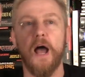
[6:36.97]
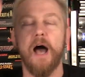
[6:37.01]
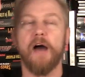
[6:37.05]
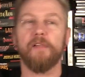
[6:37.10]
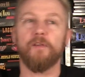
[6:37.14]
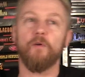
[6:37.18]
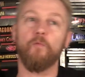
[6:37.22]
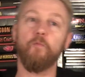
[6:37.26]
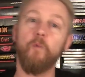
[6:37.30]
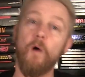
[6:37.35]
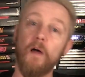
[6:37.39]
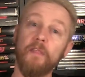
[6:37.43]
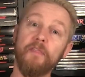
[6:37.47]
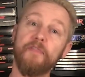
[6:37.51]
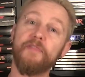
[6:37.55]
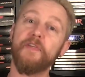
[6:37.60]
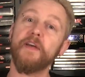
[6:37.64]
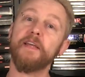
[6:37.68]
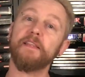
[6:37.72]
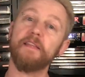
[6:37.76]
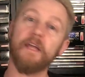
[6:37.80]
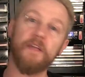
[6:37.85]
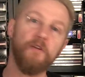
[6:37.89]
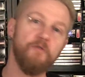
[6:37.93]
And the one
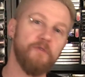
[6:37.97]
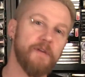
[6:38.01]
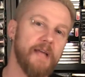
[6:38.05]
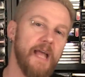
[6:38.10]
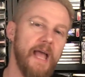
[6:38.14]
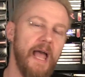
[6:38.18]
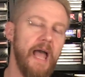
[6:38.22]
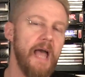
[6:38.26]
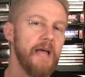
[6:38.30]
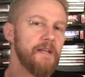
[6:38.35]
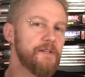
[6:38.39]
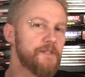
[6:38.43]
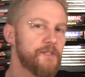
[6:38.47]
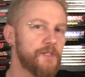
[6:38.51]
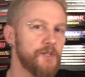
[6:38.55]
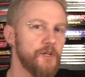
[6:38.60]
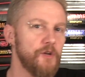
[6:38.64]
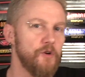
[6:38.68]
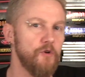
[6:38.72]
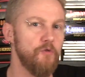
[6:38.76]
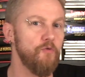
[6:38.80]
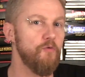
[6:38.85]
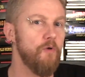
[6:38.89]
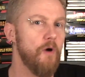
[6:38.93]
thing that you can't
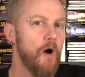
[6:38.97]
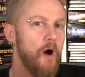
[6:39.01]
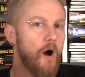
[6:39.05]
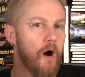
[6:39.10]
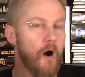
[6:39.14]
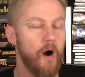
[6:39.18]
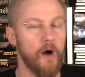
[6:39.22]
do